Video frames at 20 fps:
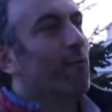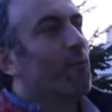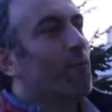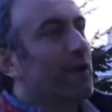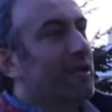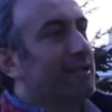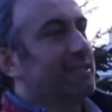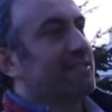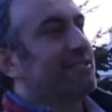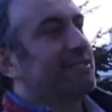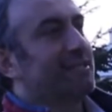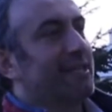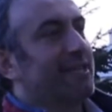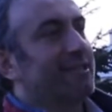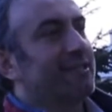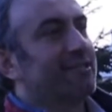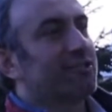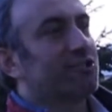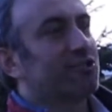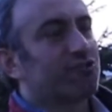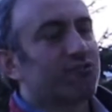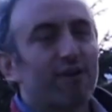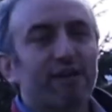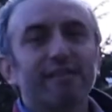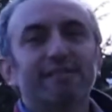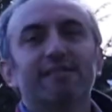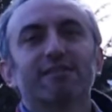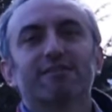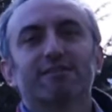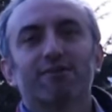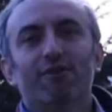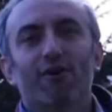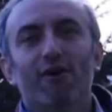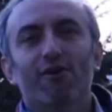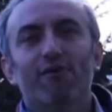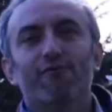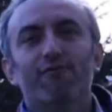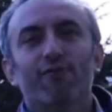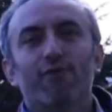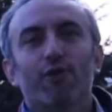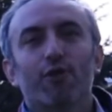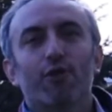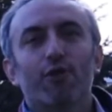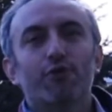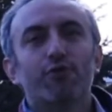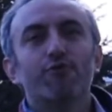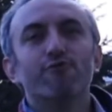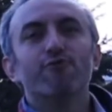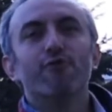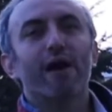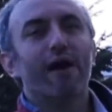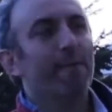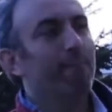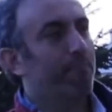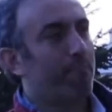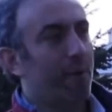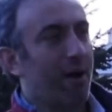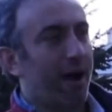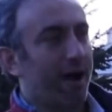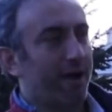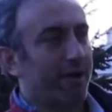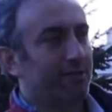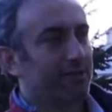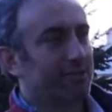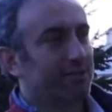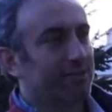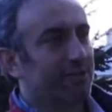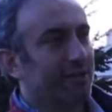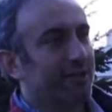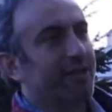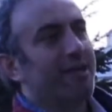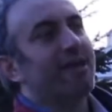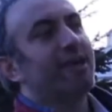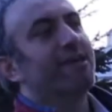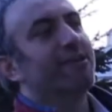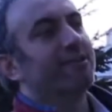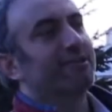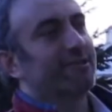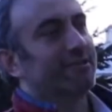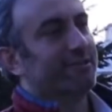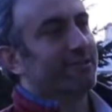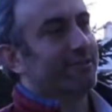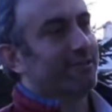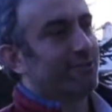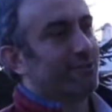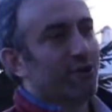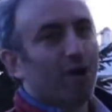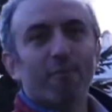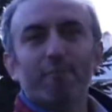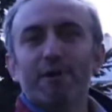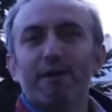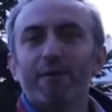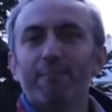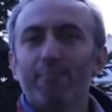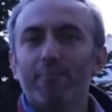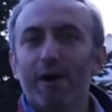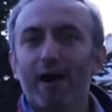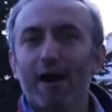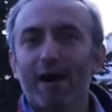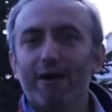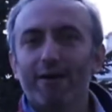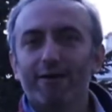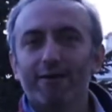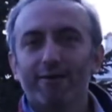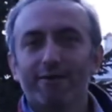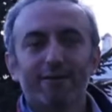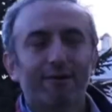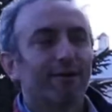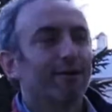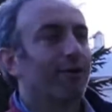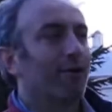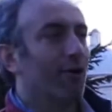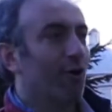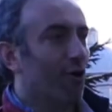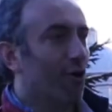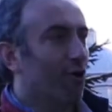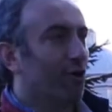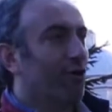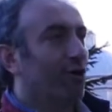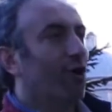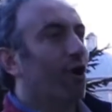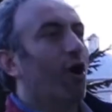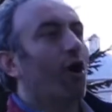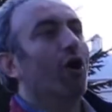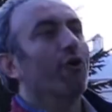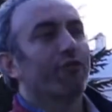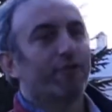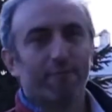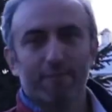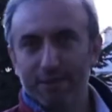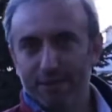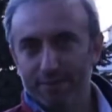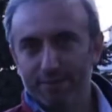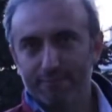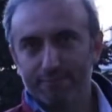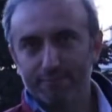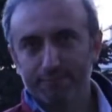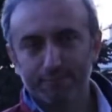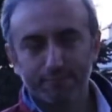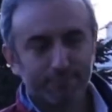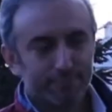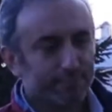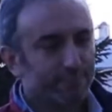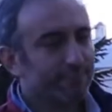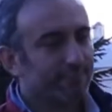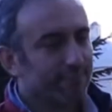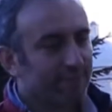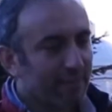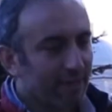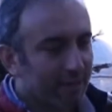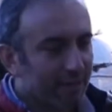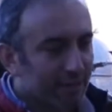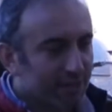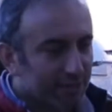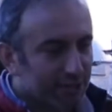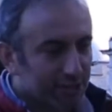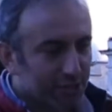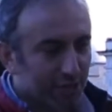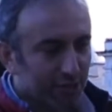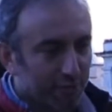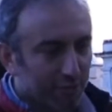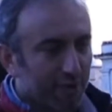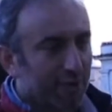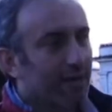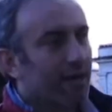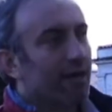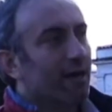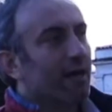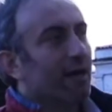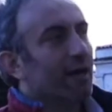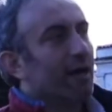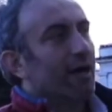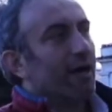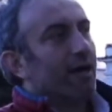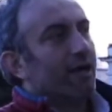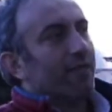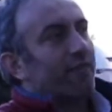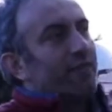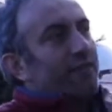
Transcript: that tour guide's responsibility to make sure everybody is accounted for. Now, this might annoy a